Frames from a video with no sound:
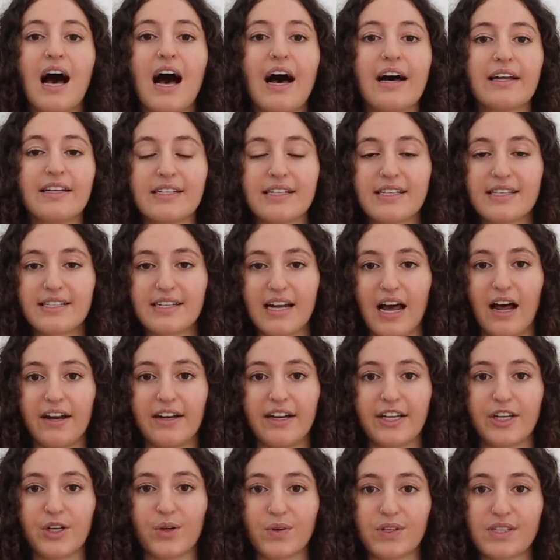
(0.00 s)

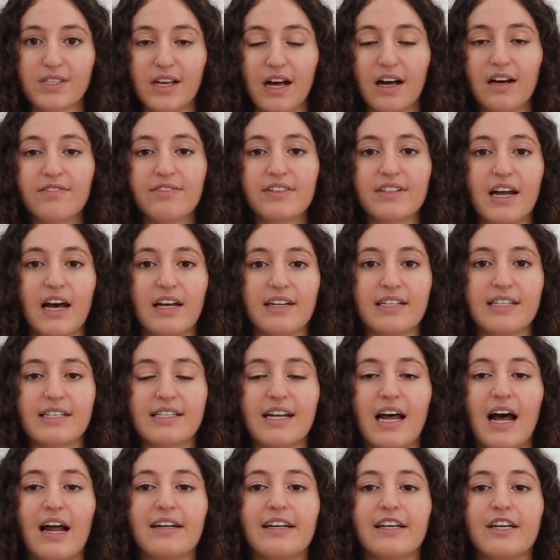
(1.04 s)
Understanding yourself and
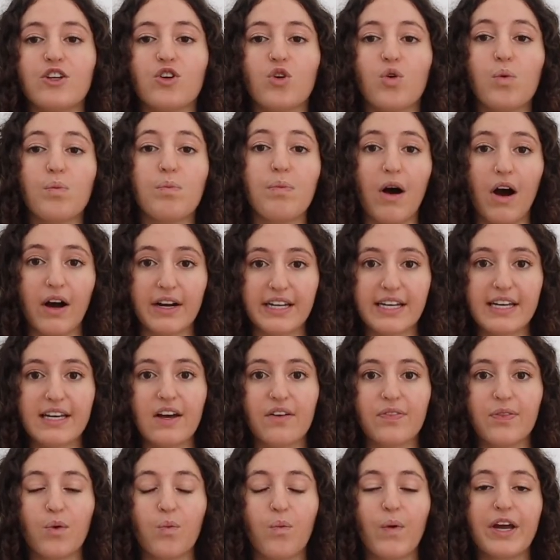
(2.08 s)
understanding your body
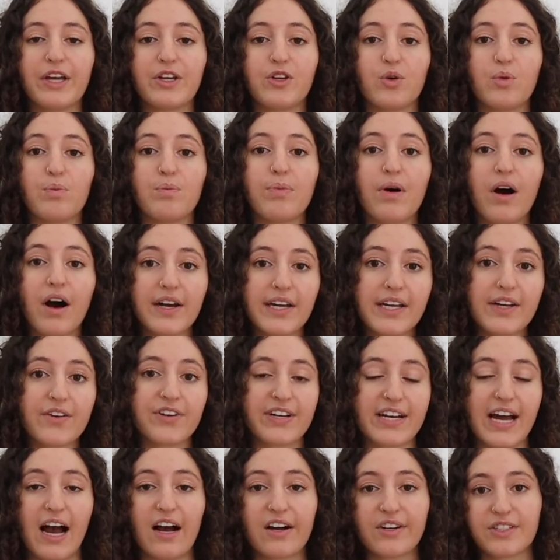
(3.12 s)
and the way your body
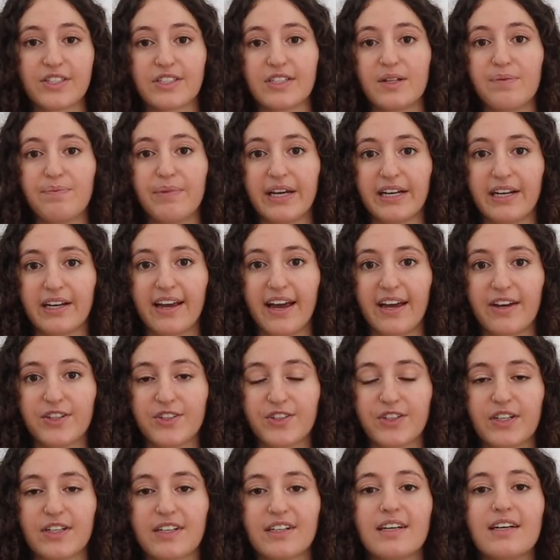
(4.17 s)
reacts to the
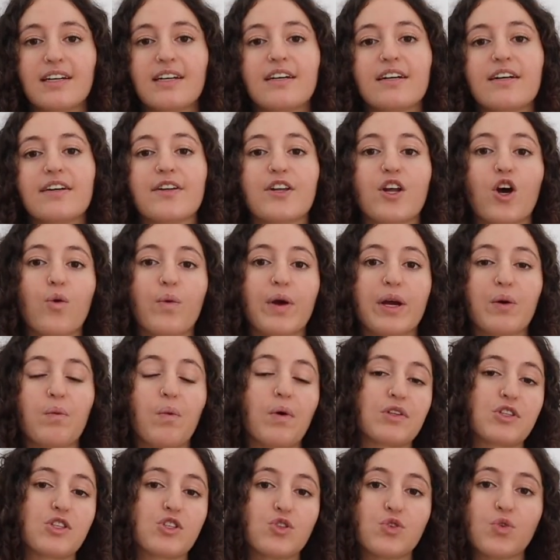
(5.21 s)
medication, knowing
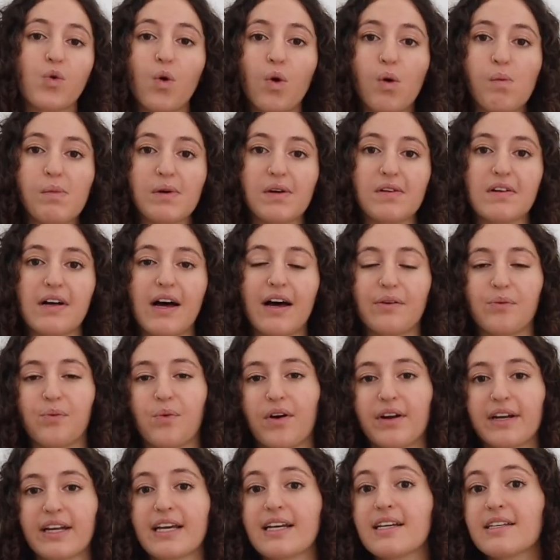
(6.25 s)
what's normal and
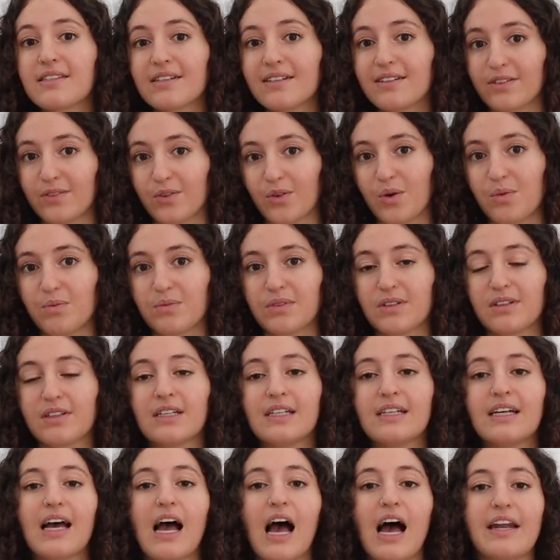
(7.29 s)
what isn't normal.
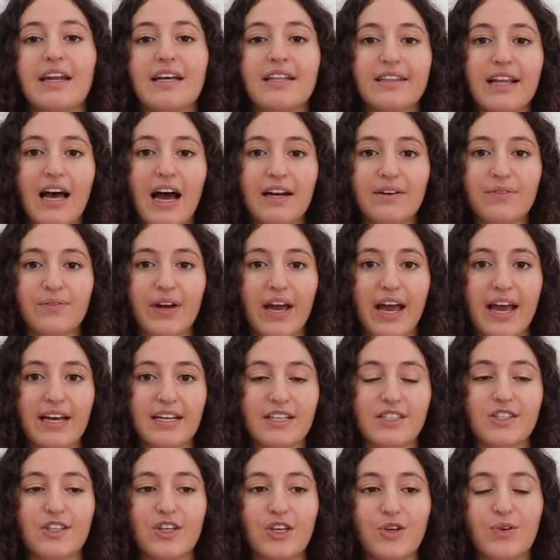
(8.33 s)
And in that
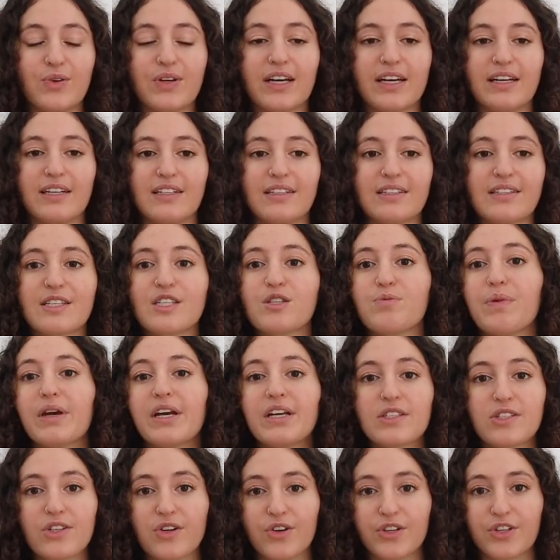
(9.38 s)
case, you can
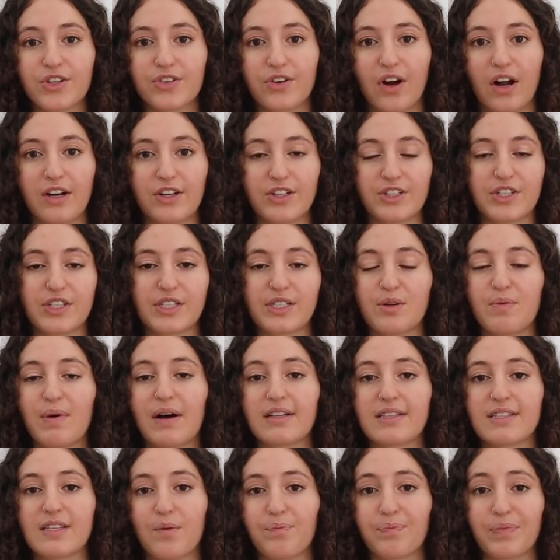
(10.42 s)
speak to your neurologist
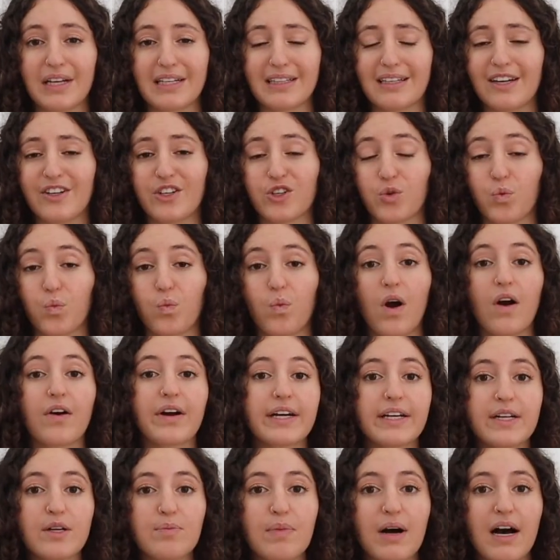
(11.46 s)
about something that you're
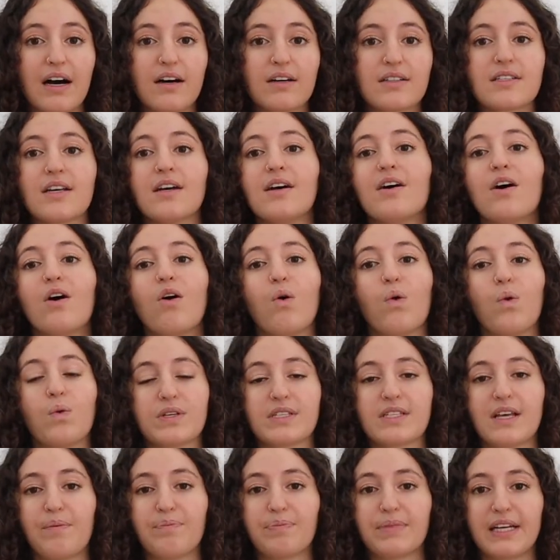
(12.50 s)
worried about or
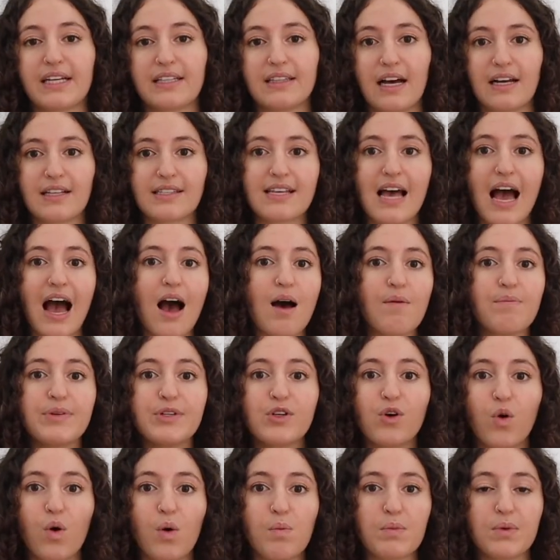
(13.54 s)
something that's
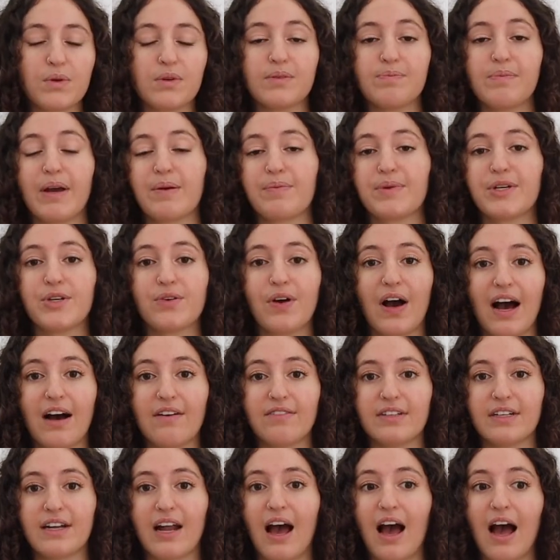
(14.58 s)
abnormal. Maybe you
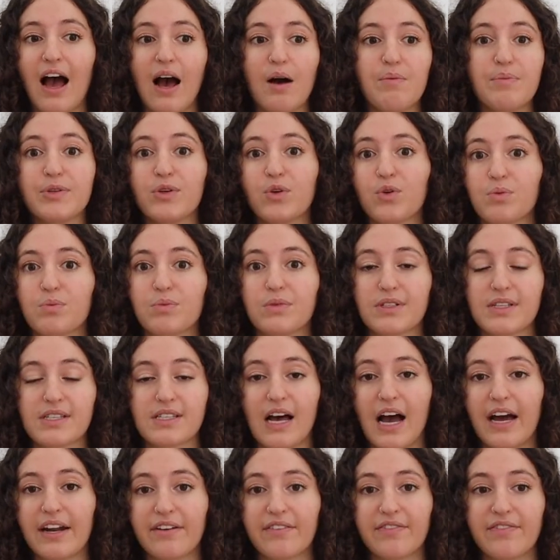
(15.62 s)
have an abnormal
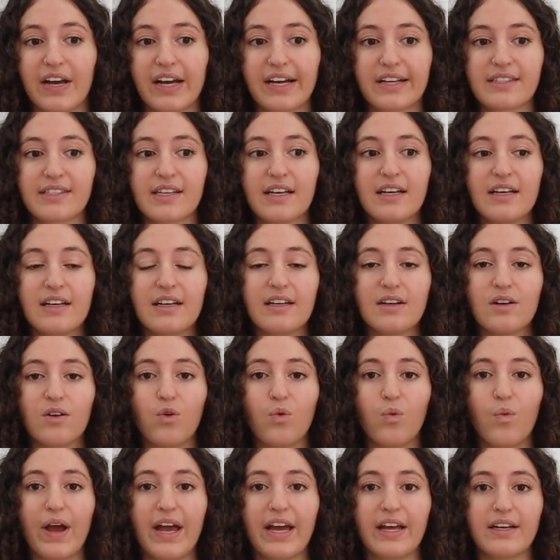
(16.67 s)
side effect
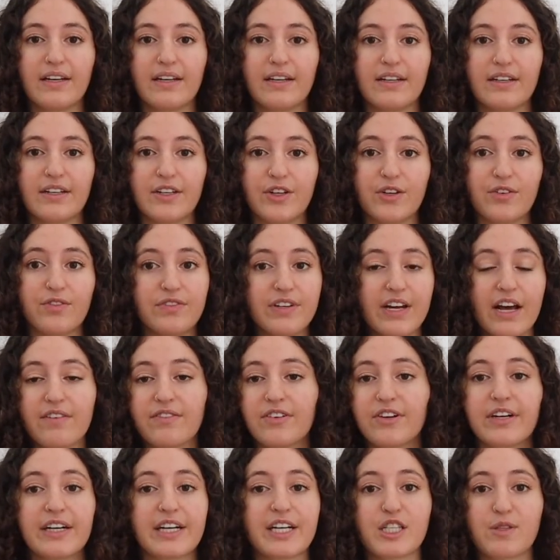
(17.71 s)
when you've
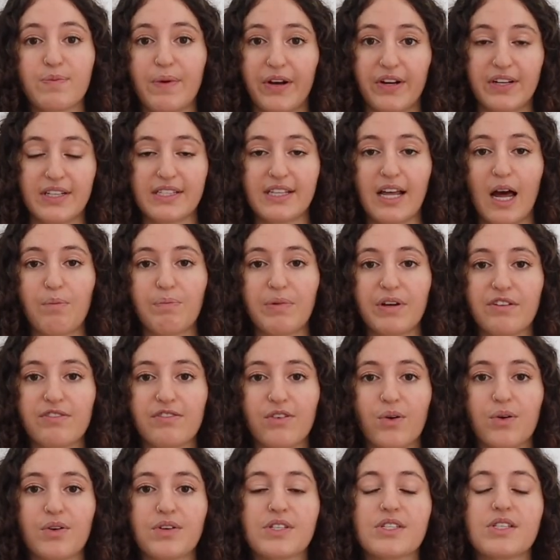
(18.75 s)
never experienced that
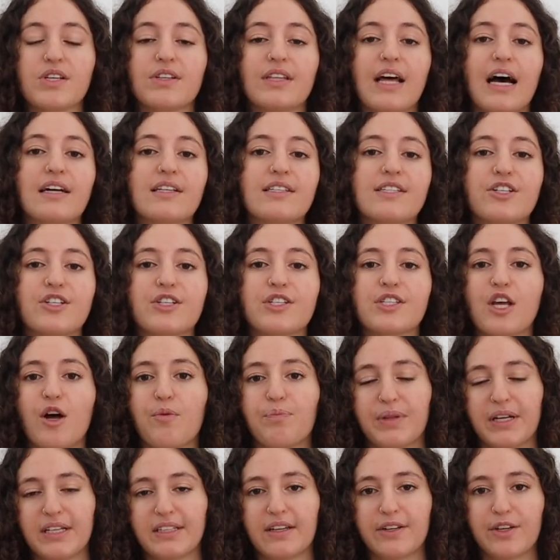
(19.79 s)
before. So that's just
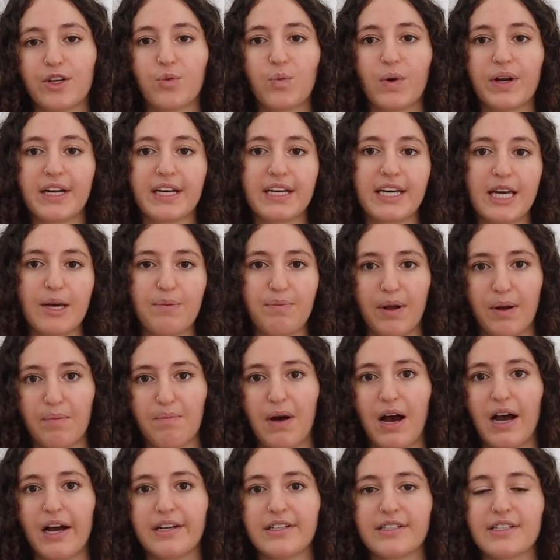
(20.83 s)
something that you want to keep in
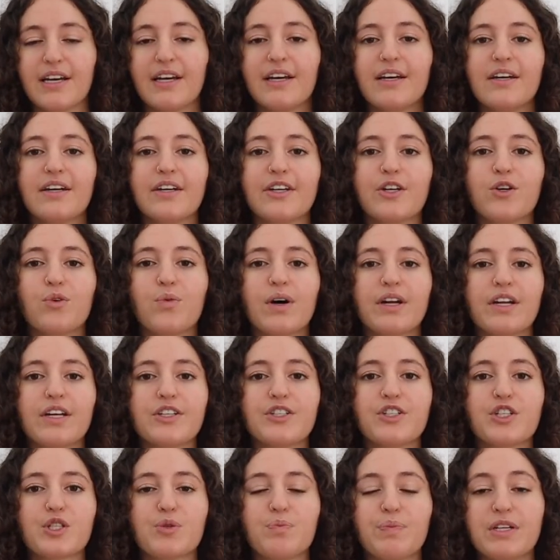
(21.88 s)
mind. You want to
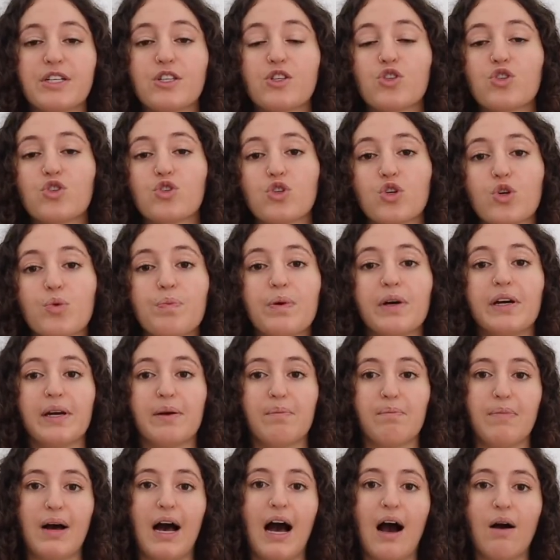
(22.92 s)
just be super
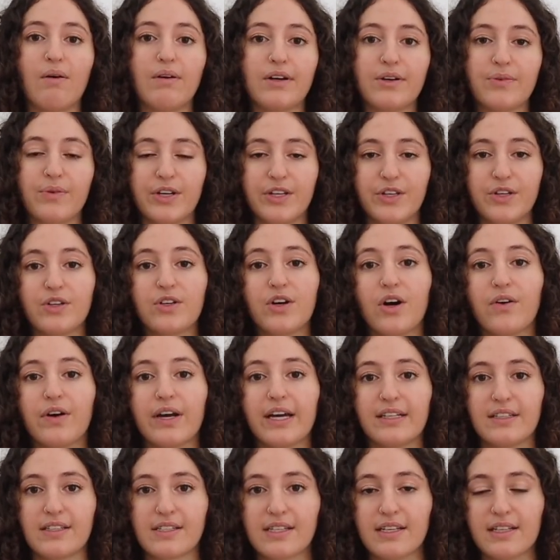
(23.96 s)
empowered when you go
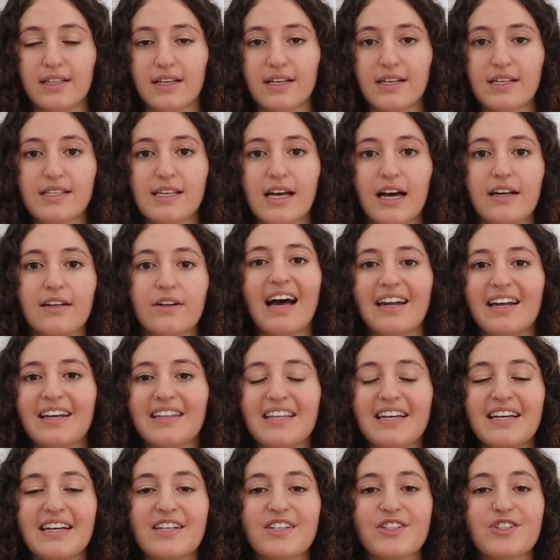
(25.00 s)
into this. And I
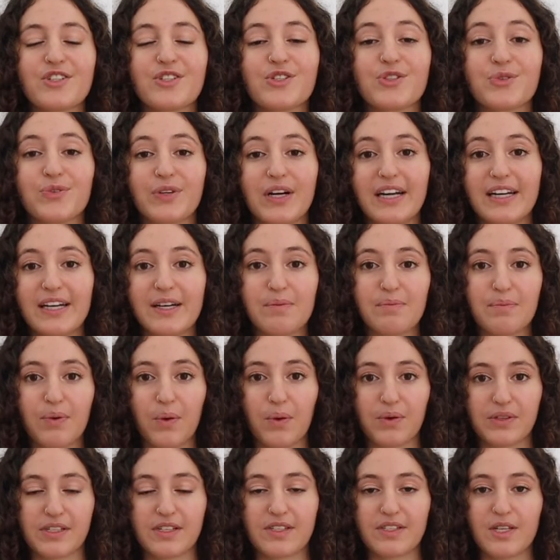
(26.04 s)
think it's just really
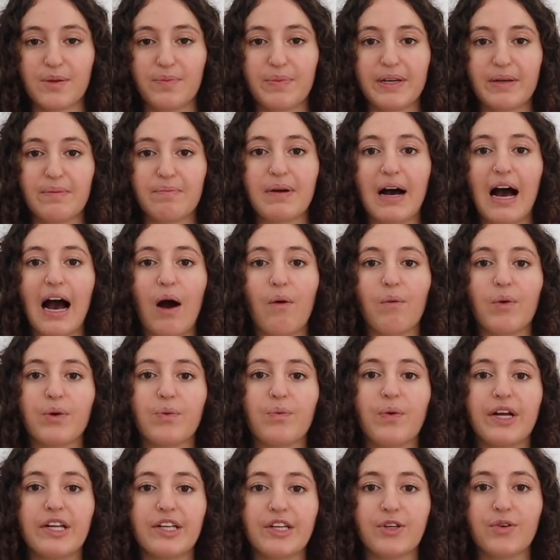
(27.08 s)
important to be empowered
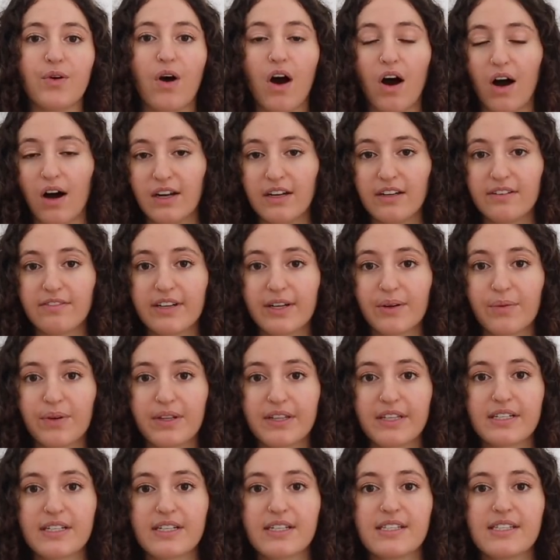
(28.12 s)
when you are living
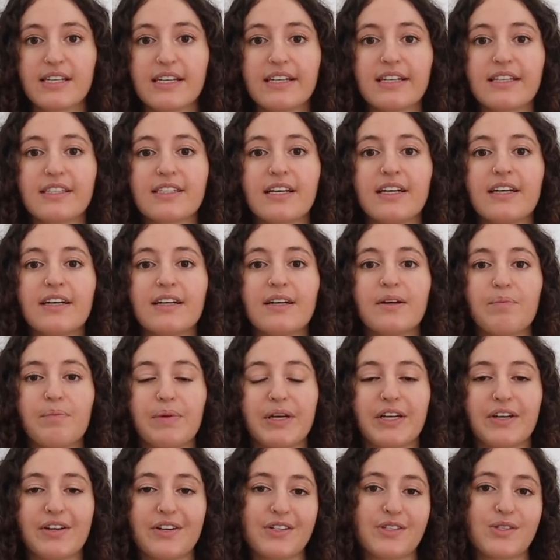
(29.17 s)
with a disease,
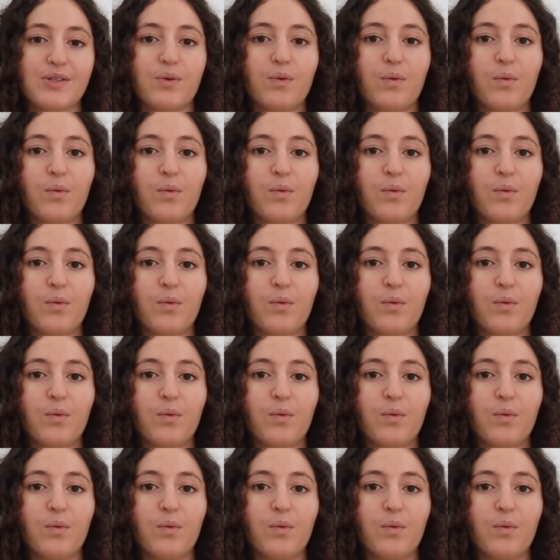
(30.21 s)
because